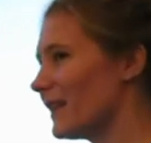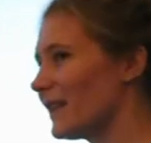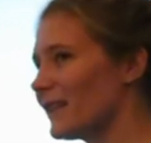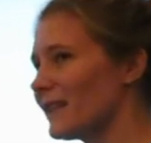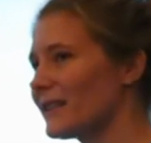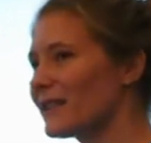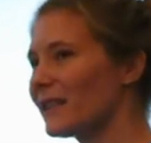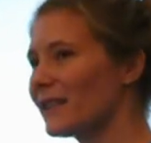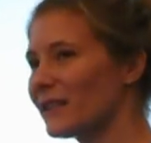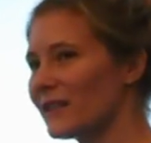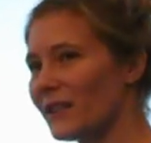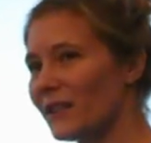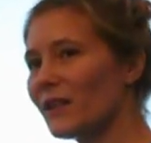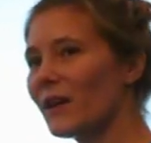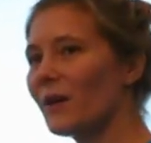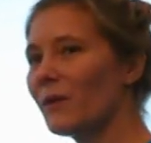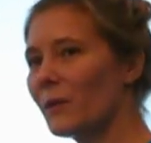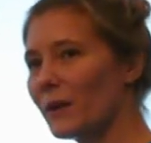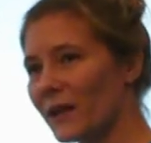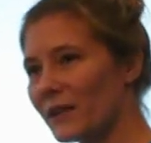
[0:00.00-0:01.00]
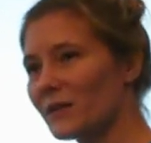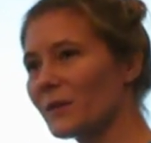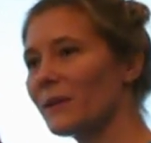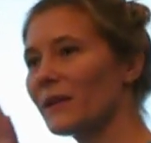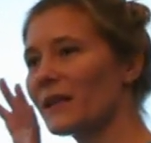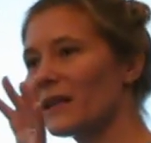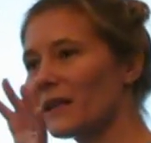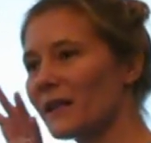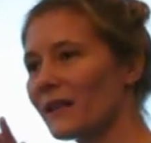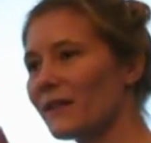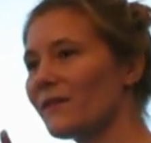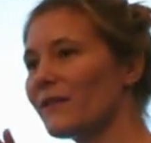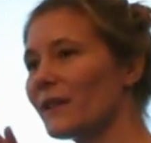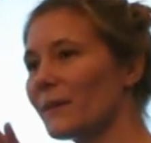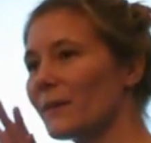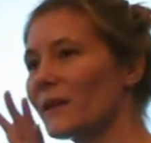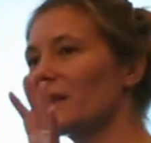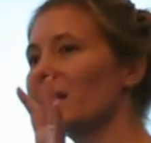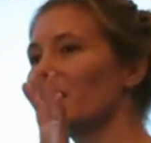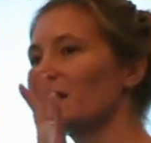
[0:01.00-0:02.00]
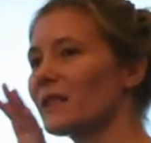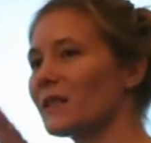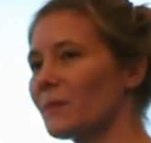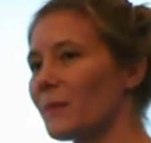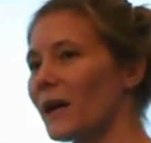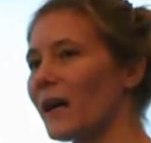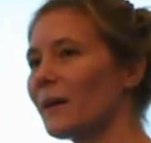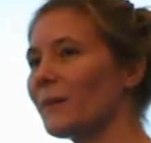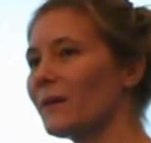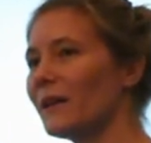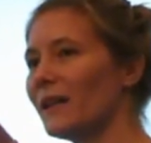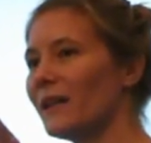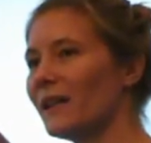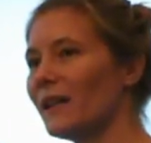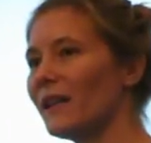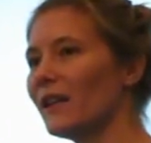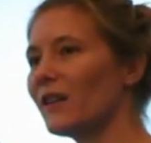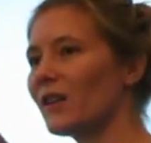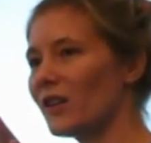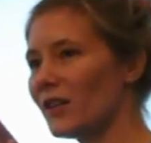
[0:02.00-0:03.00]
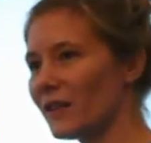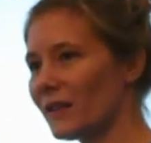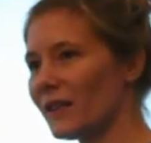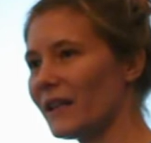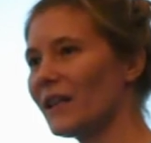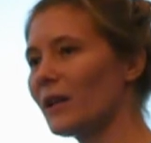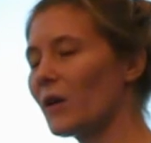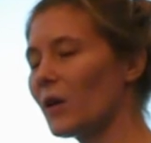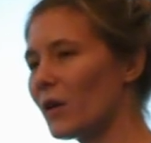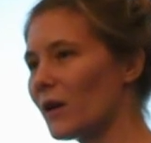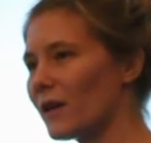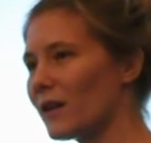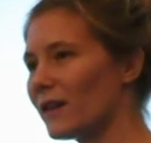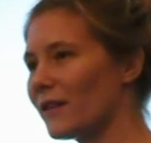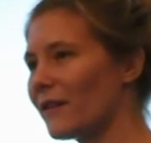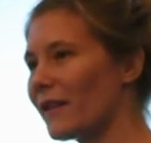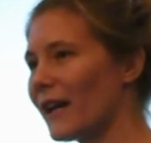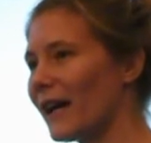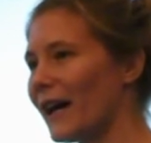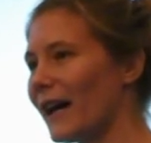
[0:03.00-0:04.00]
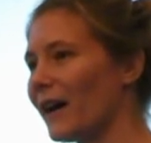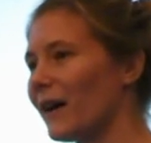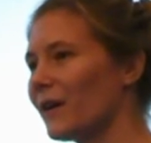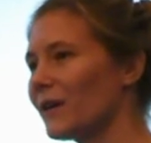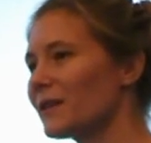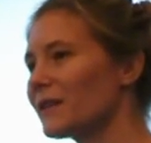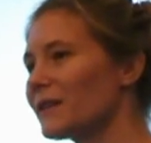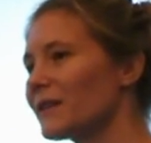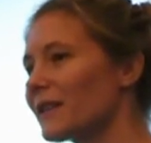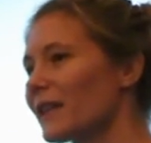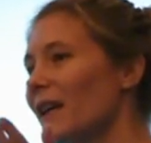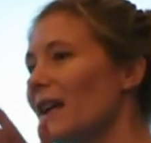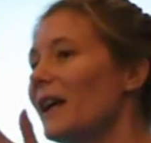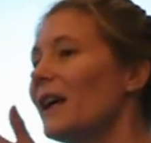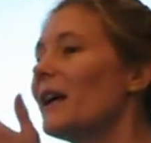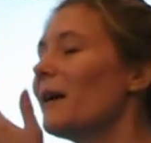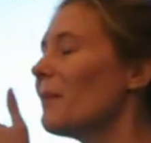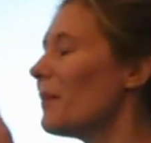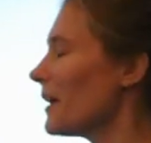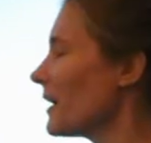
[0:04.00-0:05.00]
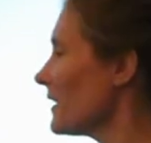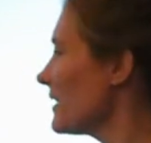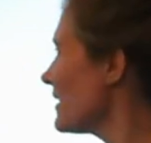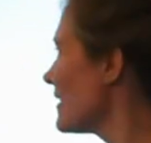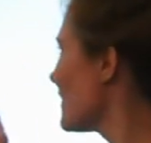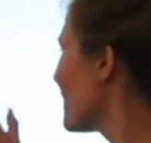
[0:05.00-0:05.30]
this as, yes, we can confirm that this is probably the early core of the house, but